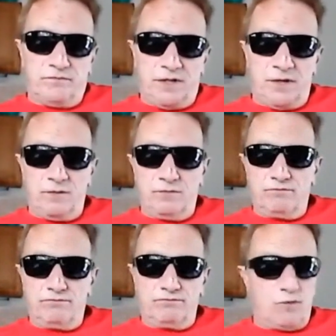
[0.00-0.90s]
you know,
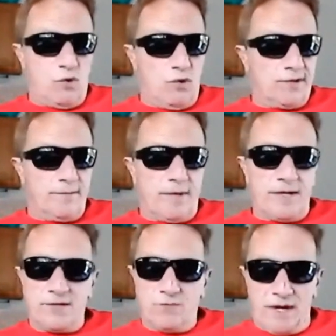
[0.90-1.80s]
call
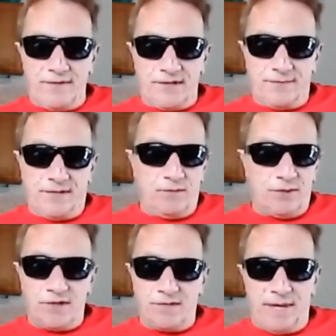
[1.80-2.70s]
somebody's wife something,
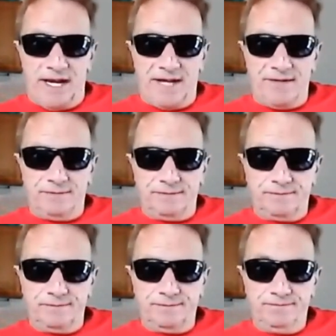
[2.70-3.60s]
which is bad.
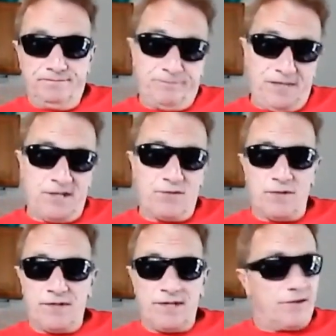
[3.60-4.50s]
It is
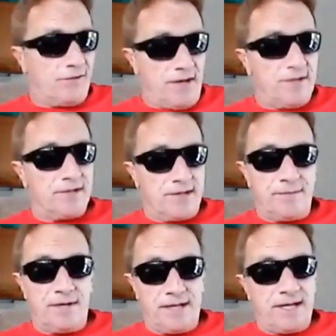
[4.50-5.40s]
one thing to threaten
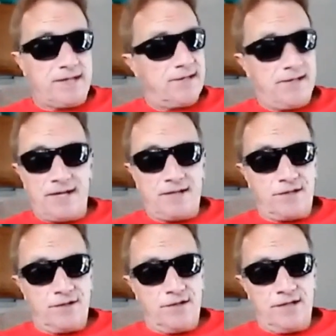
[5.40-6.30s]
somebody. That's not
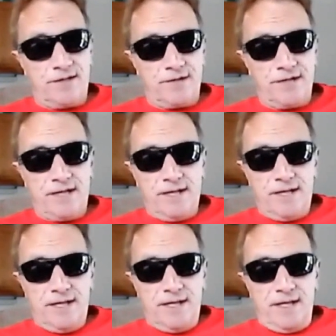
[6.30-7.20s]
good either.
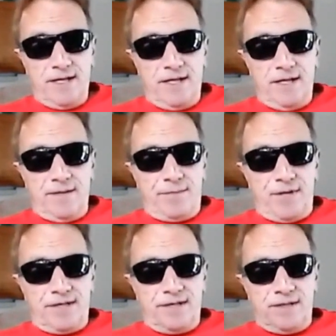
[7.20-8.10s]

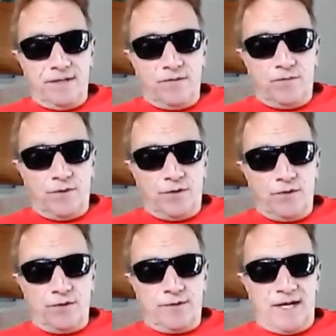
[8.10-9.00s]
But when you
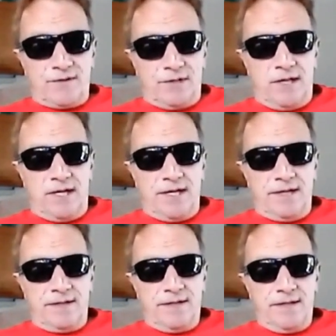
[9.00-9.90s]
go down the
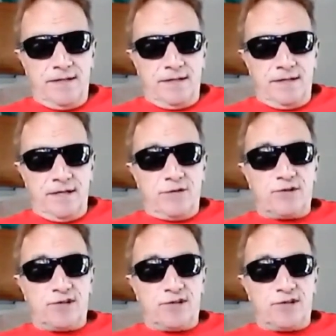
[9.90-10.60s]
line and you're